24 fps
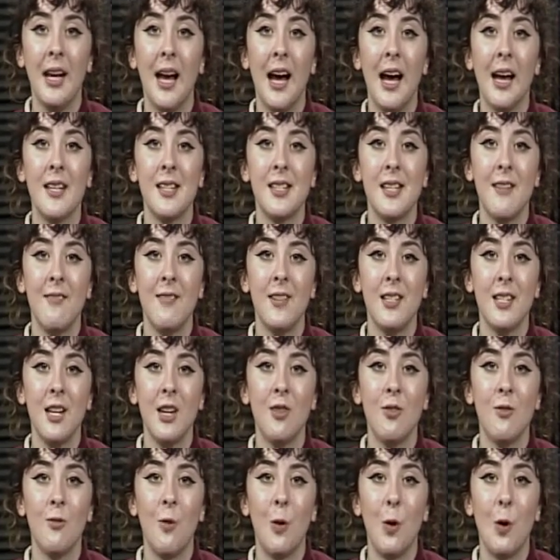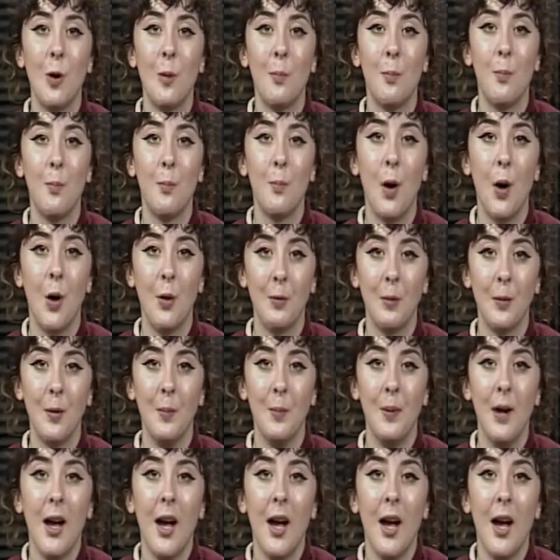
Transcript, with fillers: at 17th floor ballroom.